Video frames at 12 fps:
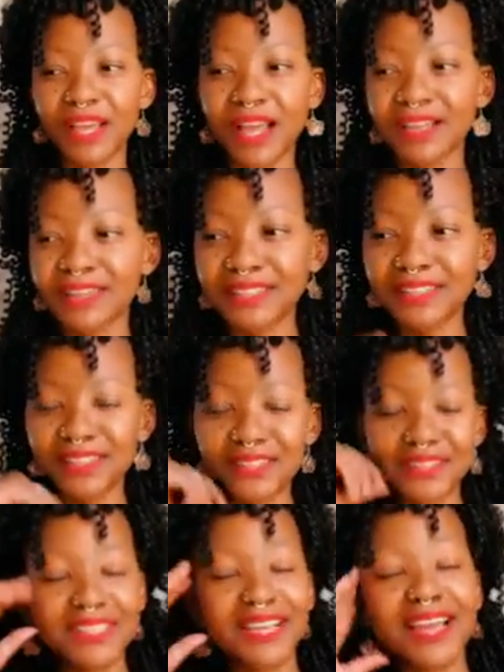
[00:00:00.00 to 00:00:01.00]
you
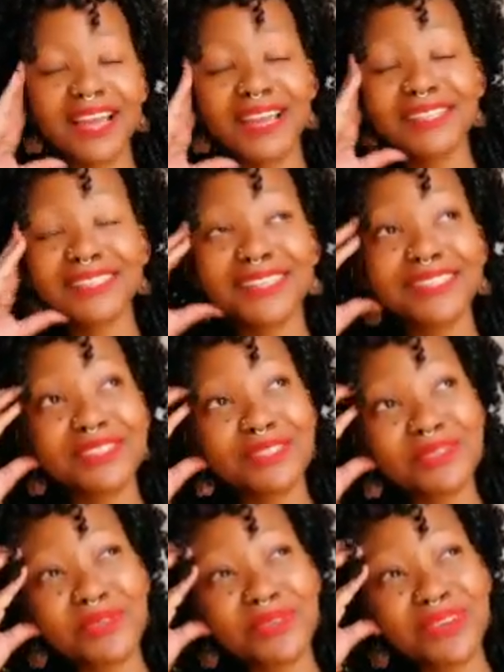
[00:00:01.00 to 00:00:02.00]
know, tell, I hate telling the
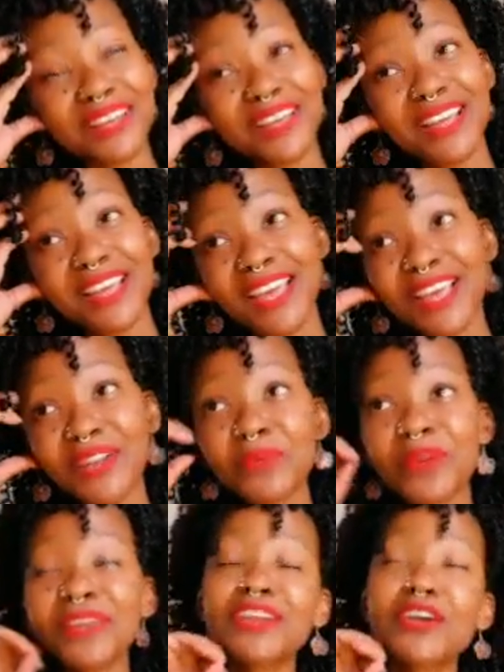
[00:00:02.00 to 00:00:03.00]
story.
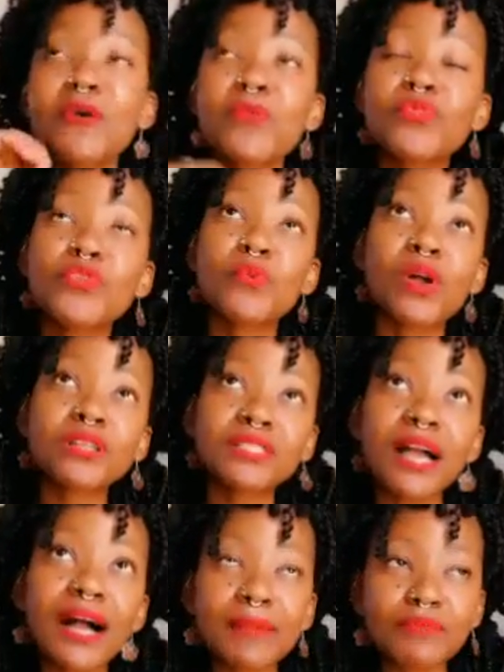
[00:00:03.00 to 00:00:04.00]
Anyway, the one
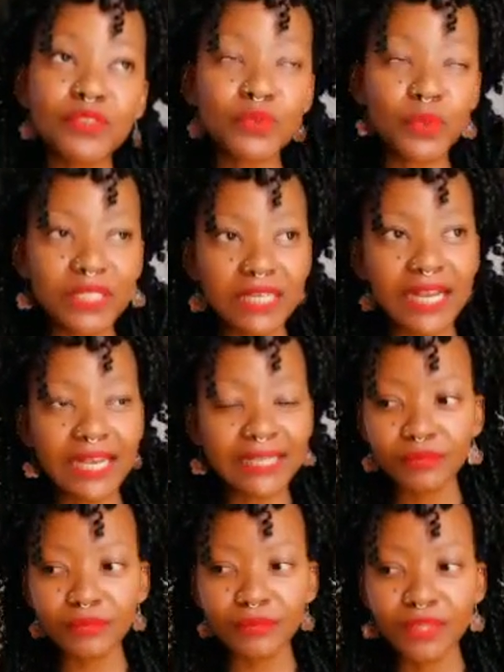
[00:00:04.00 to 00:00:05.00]
time, this one
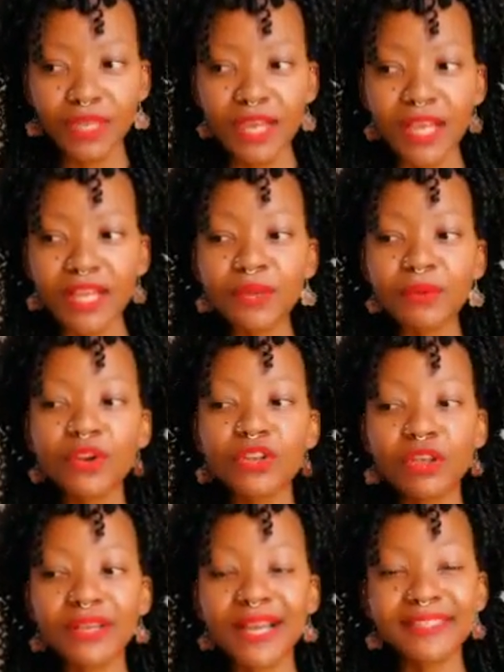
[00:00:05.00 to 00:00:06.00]
guy, there were a
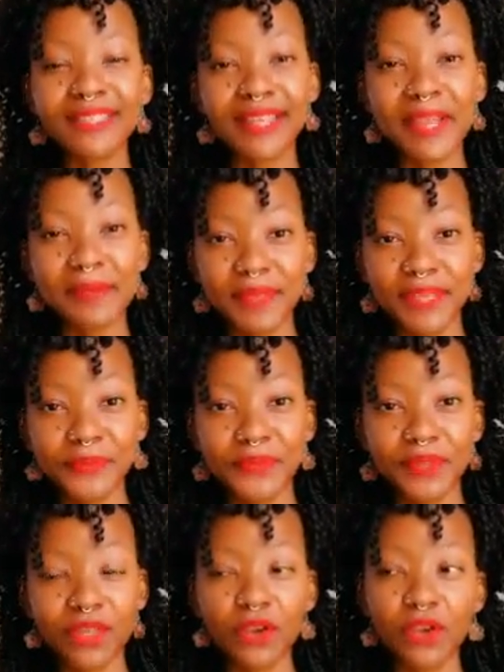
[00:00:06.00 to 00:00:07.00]
lot of guys that came in,
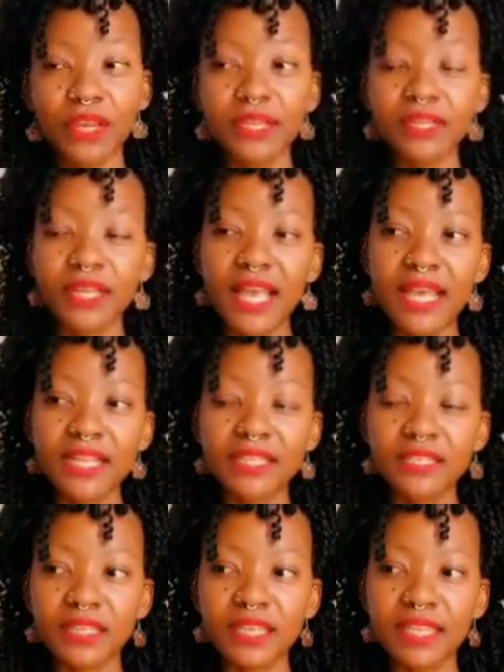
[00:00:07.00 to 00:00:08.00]
all right,
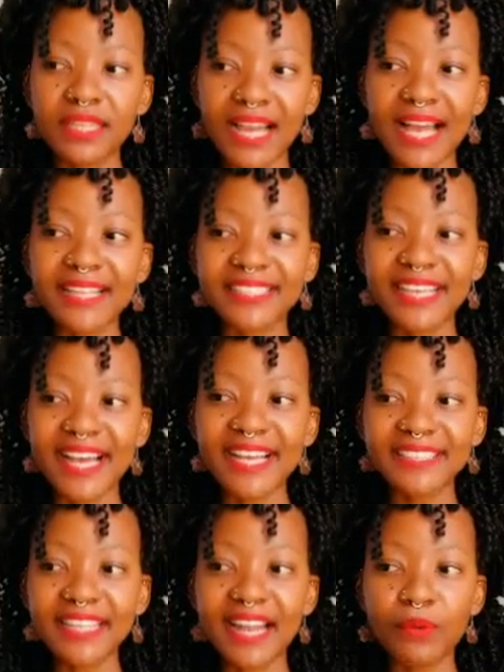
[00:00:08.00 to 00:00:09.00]
and the kinds of
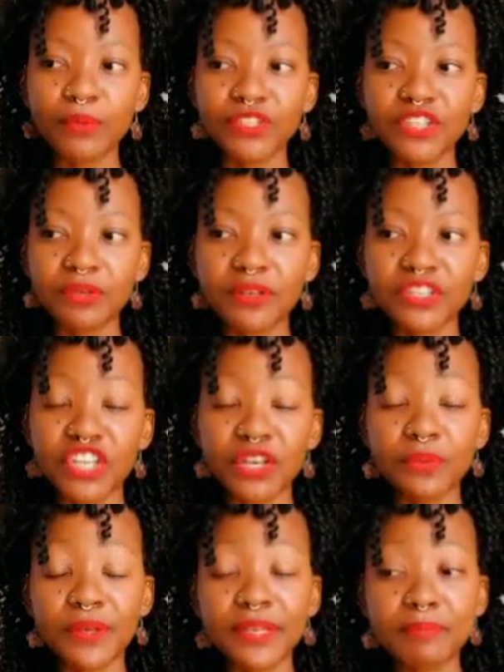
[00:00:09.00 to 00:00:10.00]
guys that I would genu
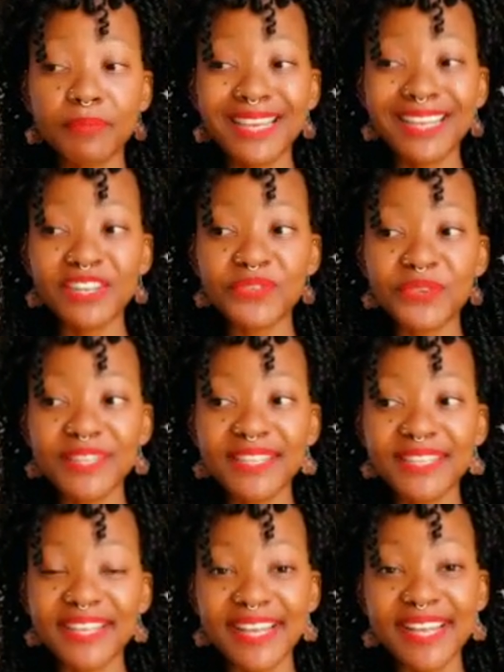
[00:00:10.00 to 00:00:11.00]
genuinely be
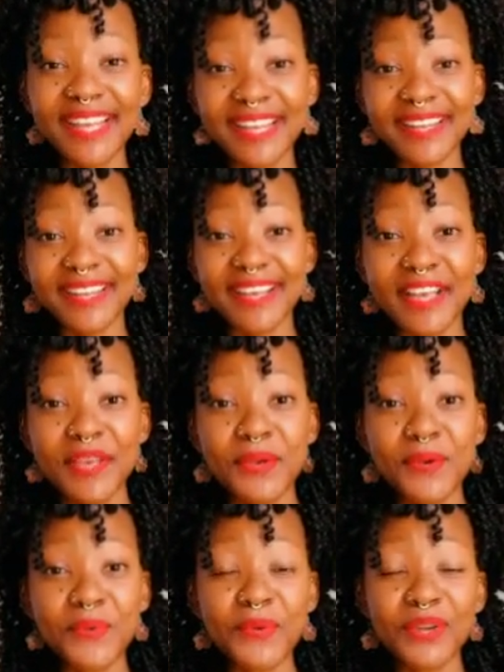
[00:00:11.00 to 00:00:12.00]
interested in
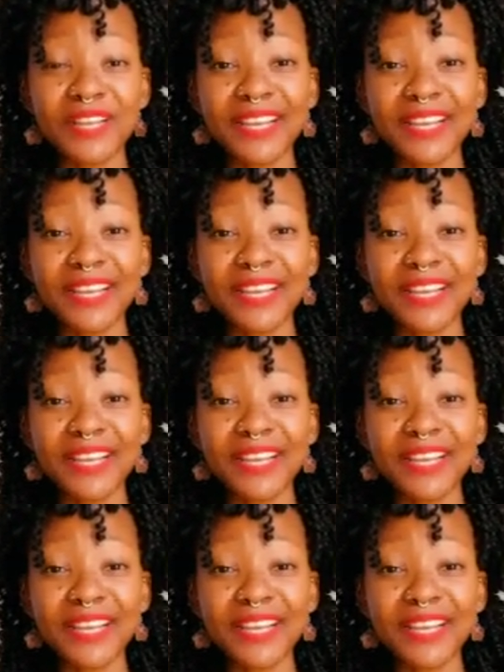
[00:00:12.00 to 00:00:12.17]
were like